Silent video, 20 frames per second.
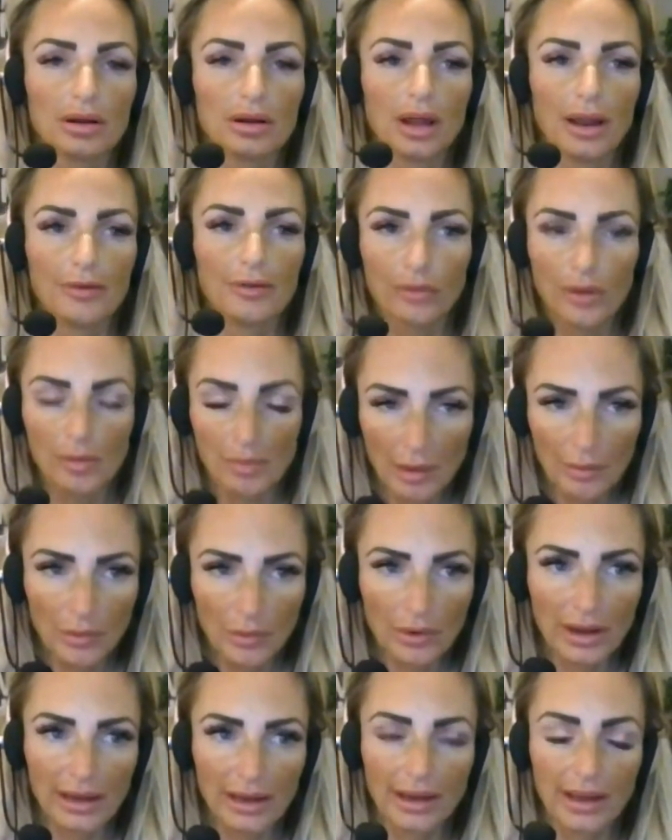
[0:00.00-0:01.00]
kind of
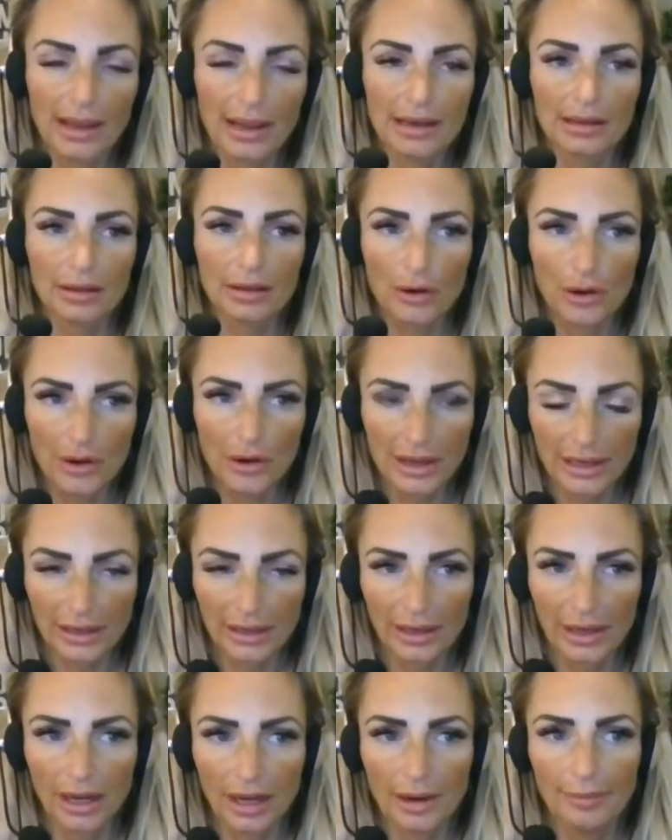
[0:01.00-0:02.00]
remembering and
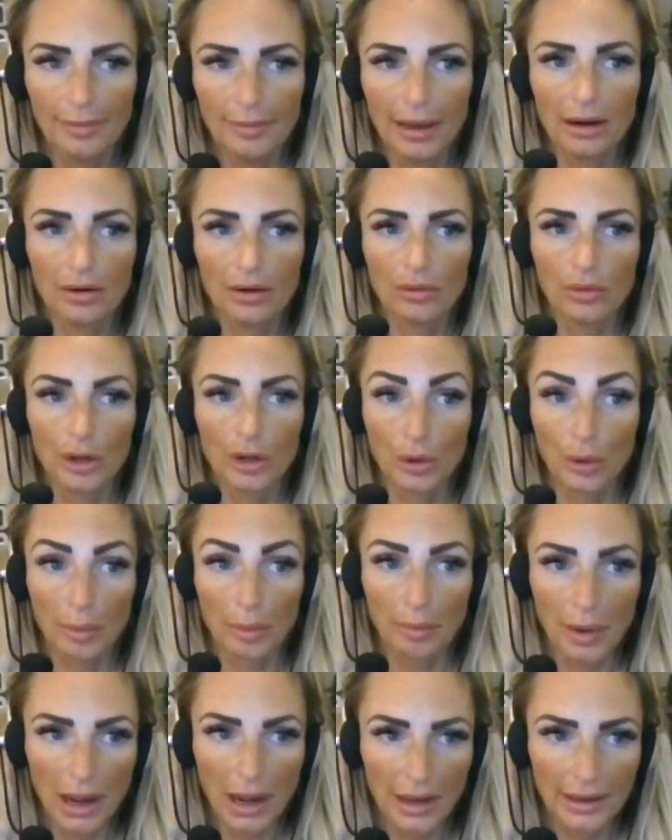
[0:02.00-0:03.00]
learning about
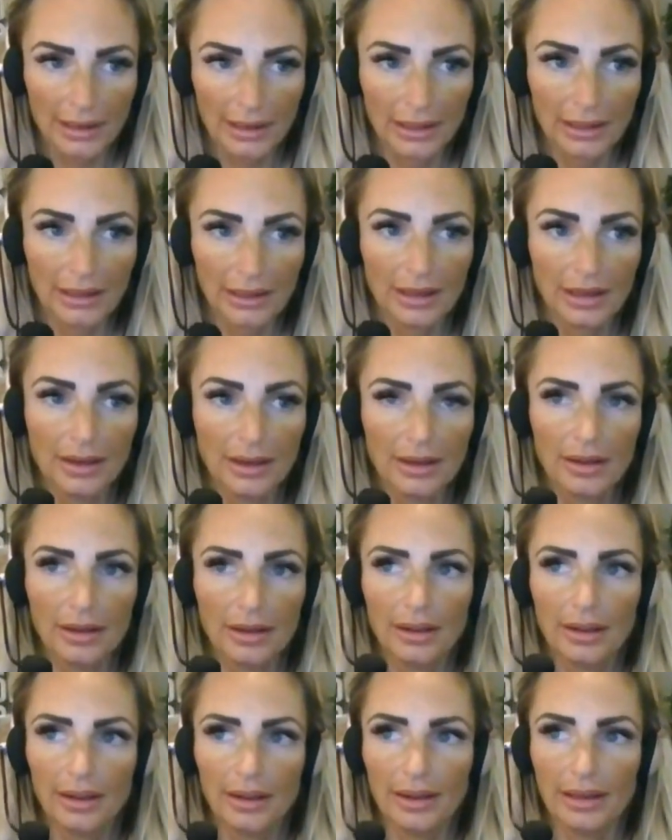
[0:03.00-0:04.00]
your body,
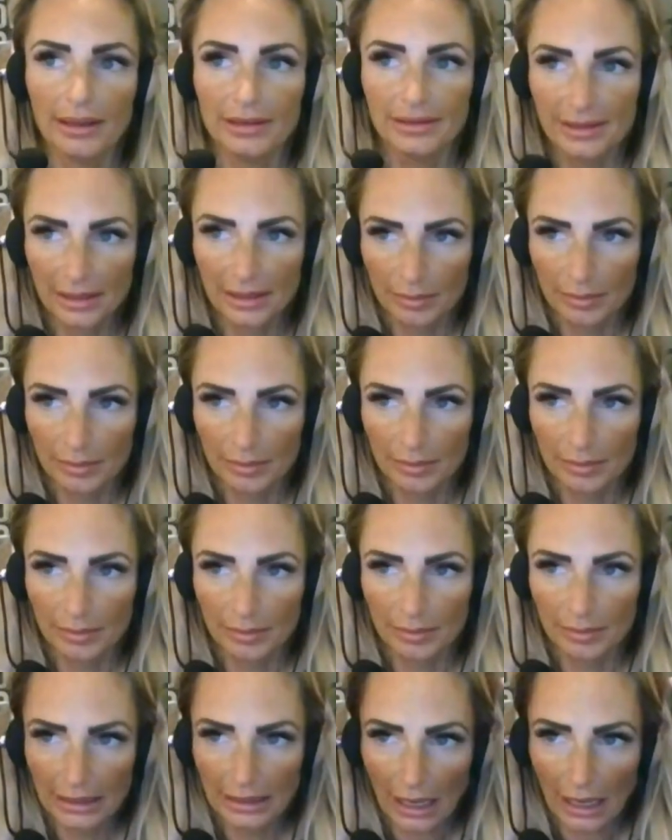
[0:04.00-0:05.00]
it can be
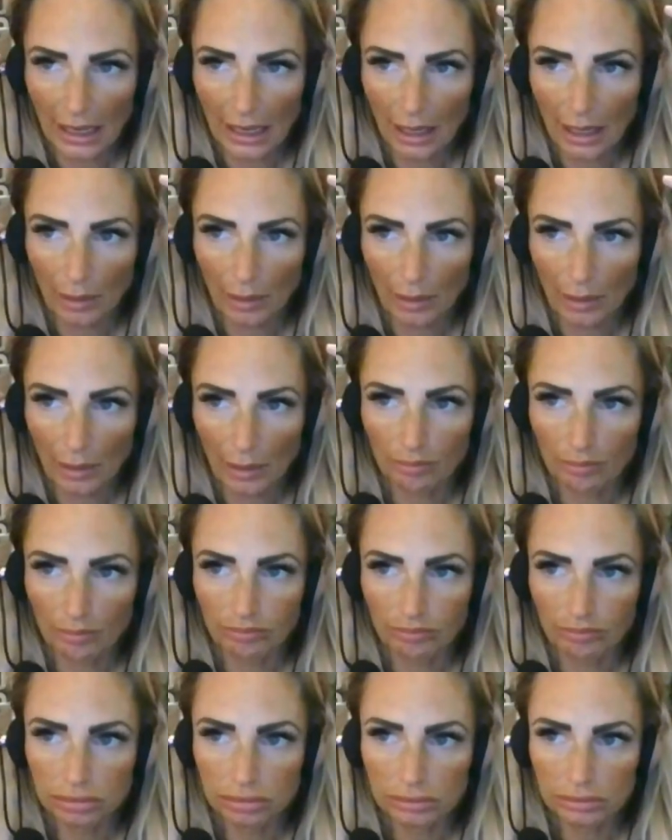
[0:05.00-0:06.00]
like,
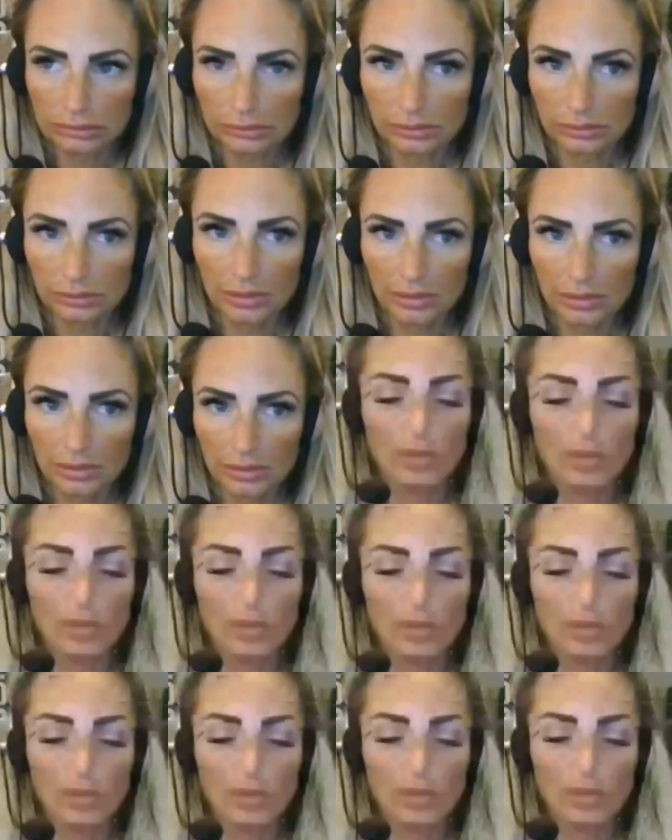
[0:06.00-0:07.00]

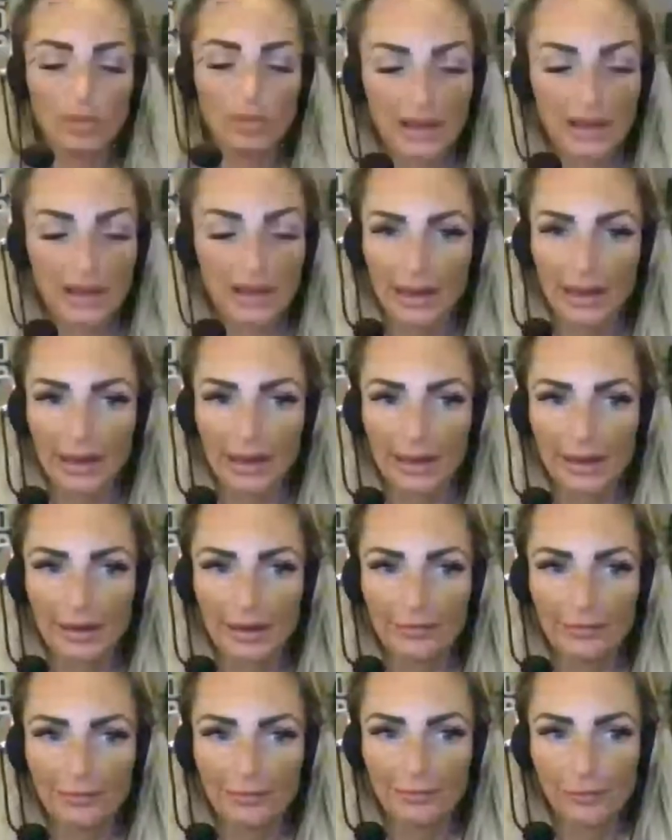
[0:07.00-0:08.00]
so we have
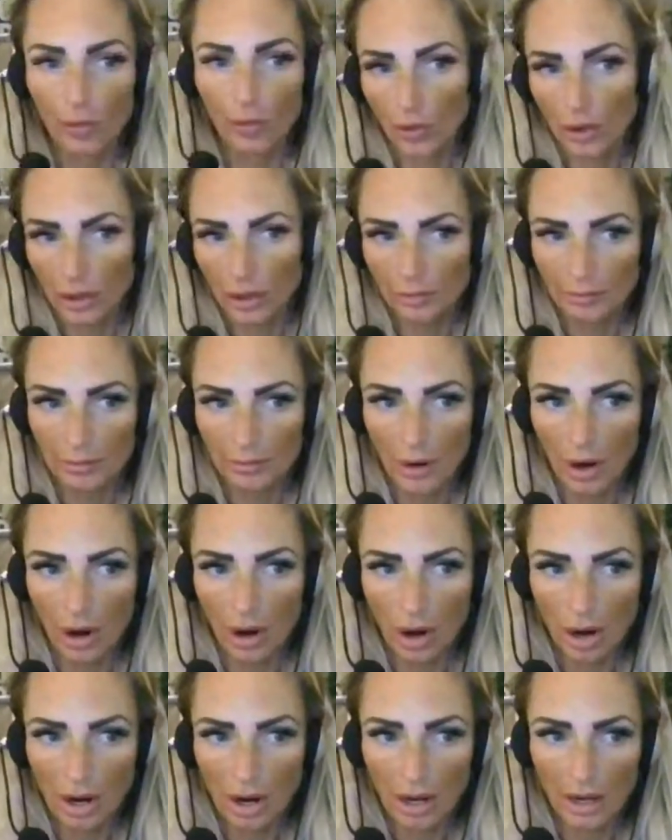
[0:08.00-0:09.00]
created
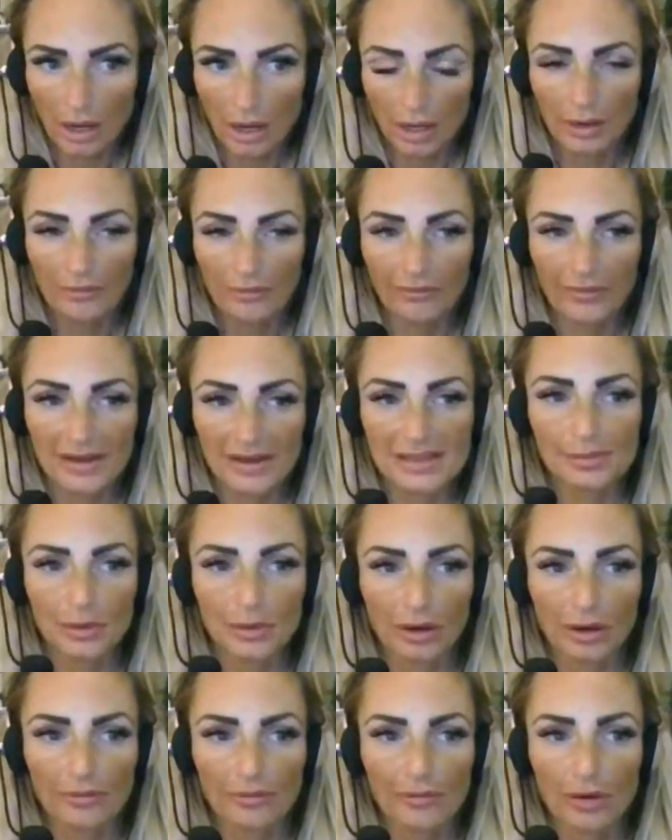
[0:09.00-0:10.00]
a forum
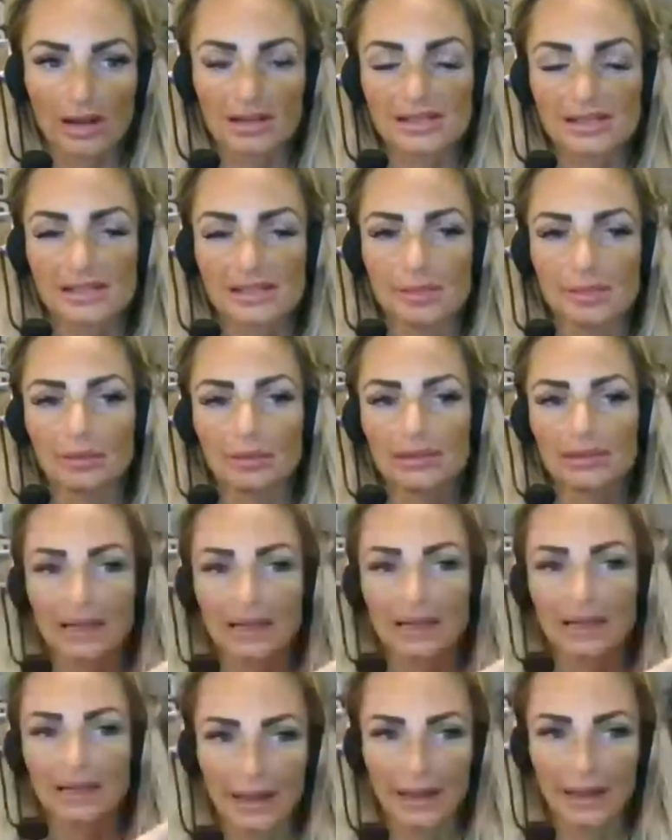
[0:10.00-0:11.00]
on Facebook
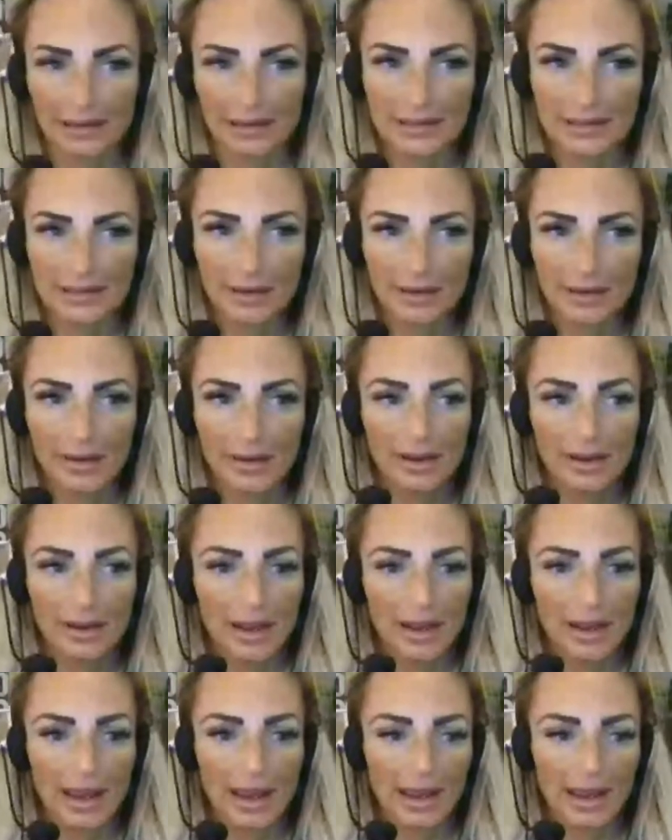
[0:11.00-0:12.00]
for us to be able to
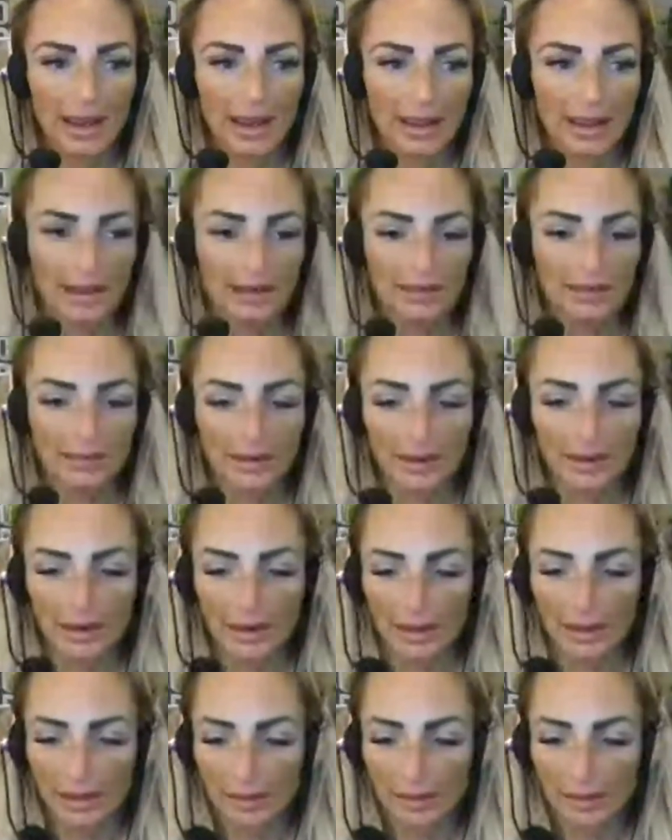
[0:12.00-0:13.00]
connect
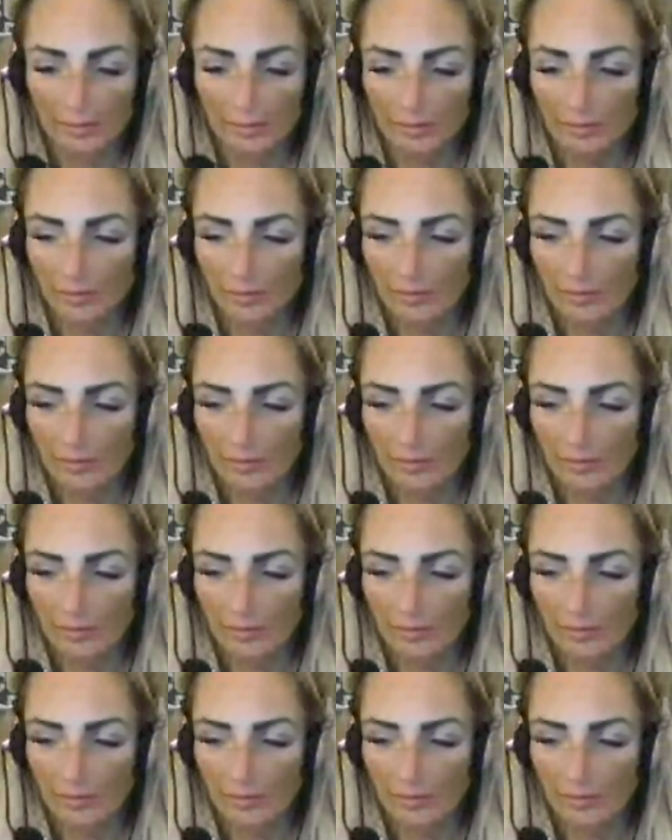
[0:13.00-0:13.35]
and